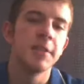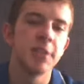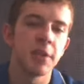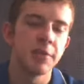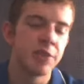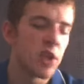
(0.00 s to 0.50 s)

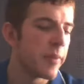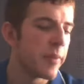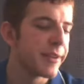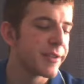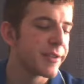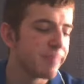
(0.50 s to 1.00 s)
those
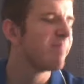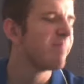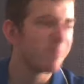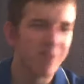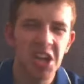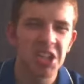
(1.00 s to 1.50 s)
Terminators.
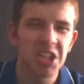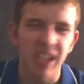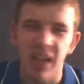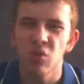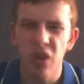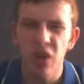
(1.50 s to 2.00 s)
Like I
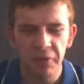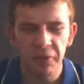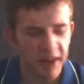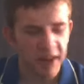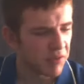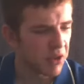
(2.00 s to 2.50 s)
say, a really
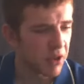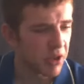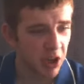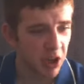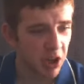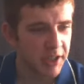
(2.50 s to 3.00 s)
effective unit,
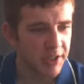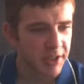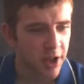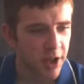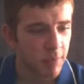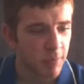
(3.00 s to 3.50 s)
guys.
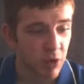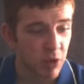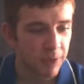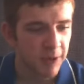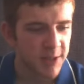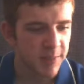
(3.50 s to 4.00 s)
Real
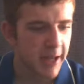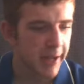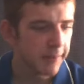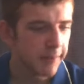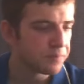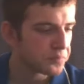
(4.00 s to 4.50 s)
fun to
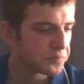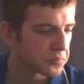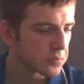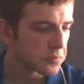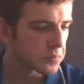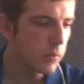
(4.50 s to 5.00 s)
play.
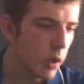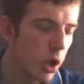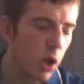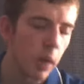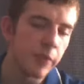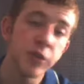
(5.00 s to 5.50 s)

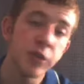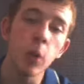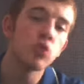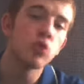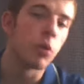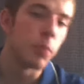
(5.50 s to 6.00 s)
If you
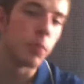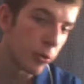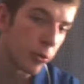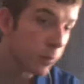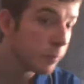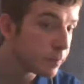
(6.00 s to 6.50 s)
don't drop pod
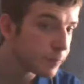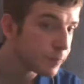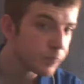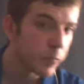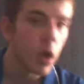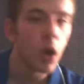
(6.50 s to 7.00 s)
them,
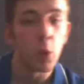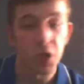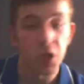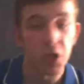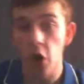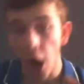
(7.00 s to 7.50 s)

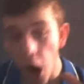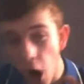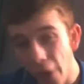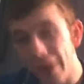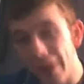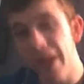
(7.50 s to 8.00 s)
which I
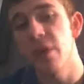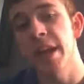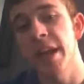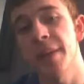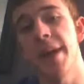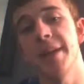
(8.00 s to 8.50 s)
highly
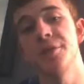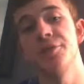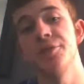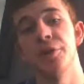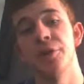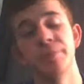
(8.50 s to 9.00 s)
recommend you
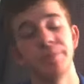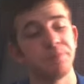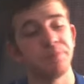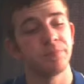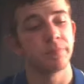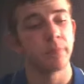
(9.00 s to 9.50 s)
do,
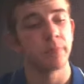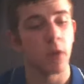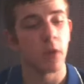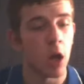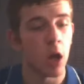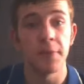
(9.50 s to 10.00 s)

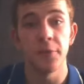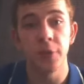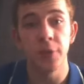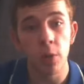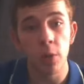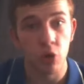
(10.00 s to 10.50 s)
if you
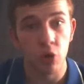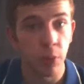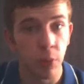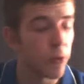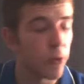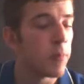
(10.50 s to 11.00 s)
don't drop
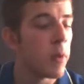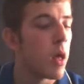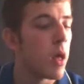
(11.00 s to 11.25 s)
pod them,